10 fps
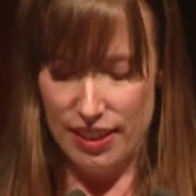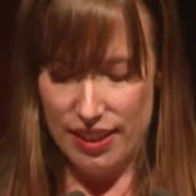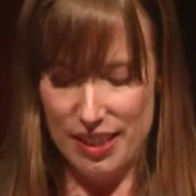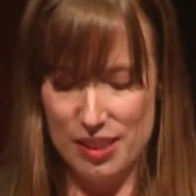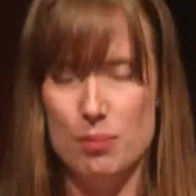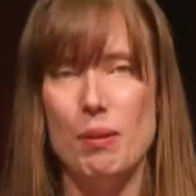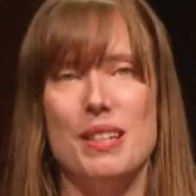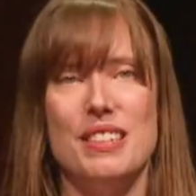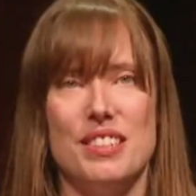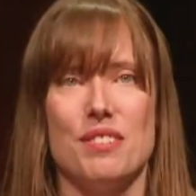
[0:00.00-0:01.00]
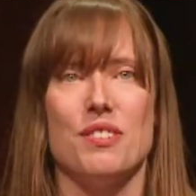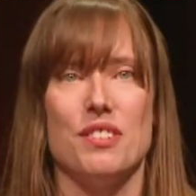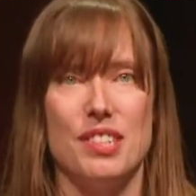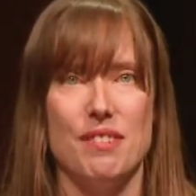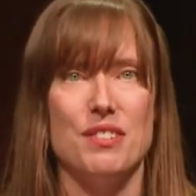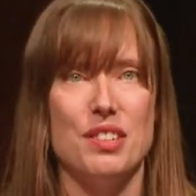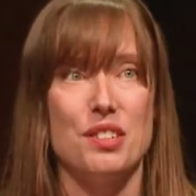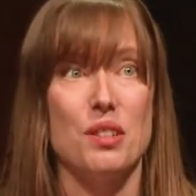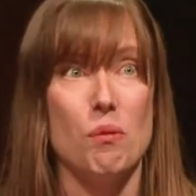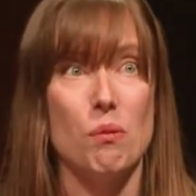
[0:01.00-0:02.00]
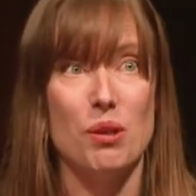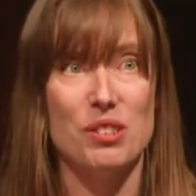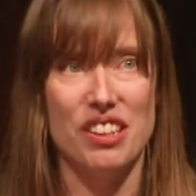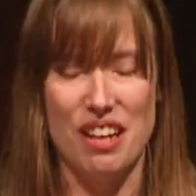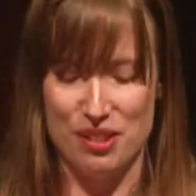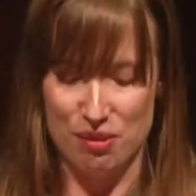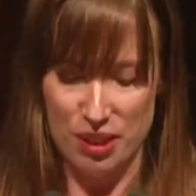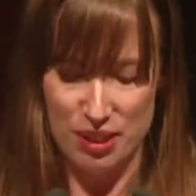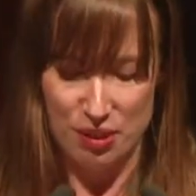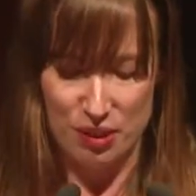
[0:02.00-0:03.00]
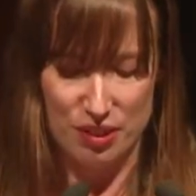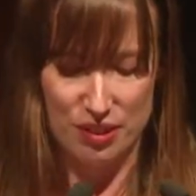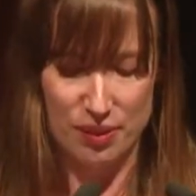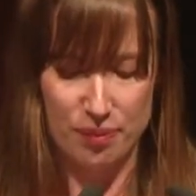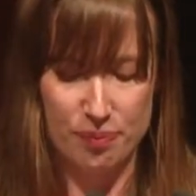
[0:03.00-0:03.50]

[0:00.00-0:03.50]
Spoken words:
it is by any definition a world-class resource.